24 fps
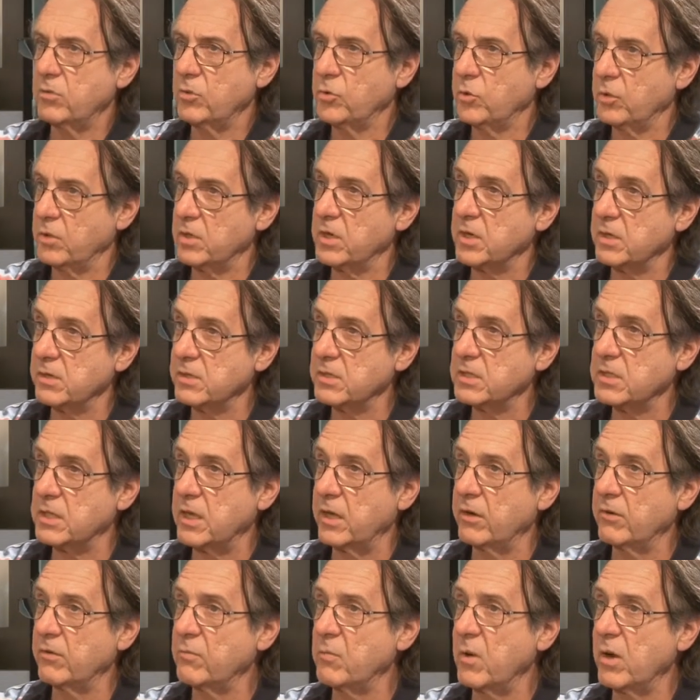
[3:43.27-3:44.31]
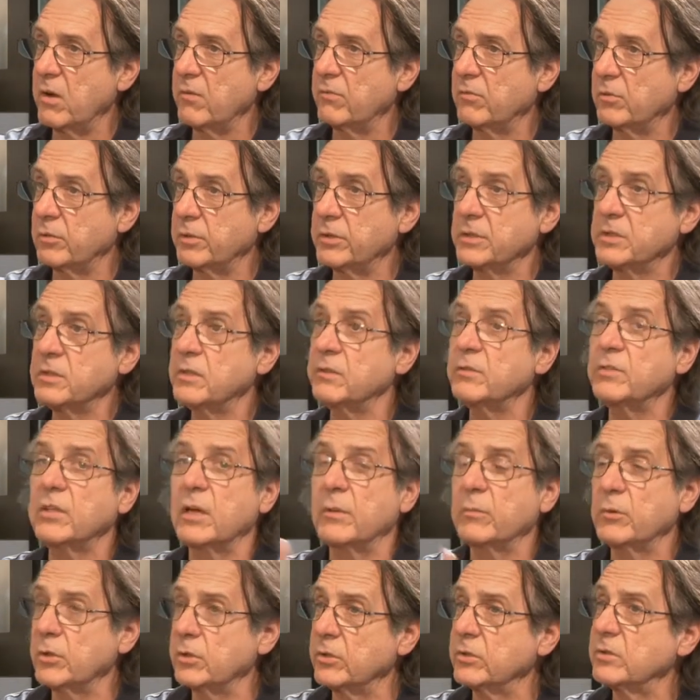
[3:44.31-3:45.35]
You can hear the sound of my voice. If
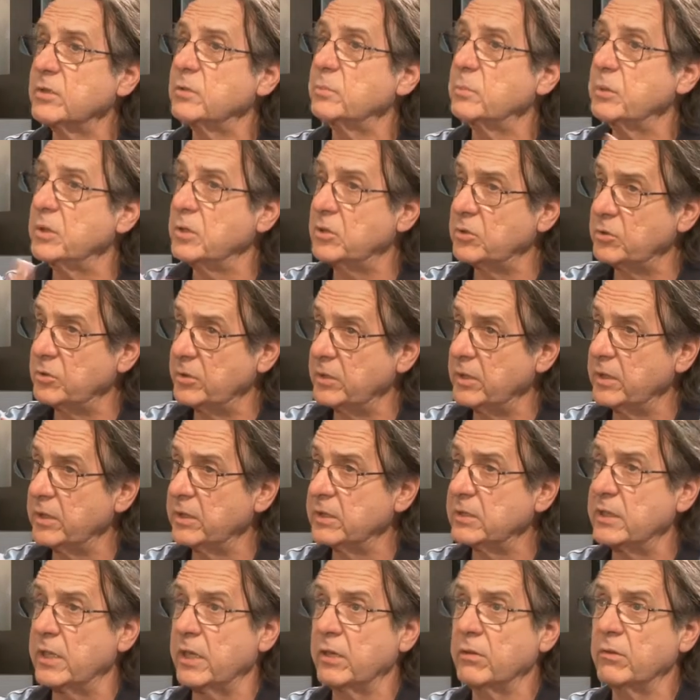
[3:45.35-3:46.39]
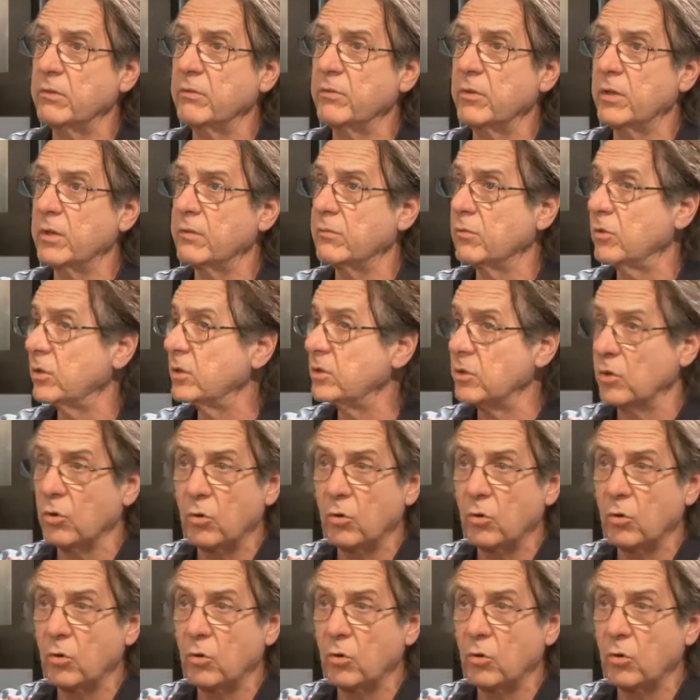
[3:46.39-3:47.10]
someone else speaks, you hear the sound of their voice.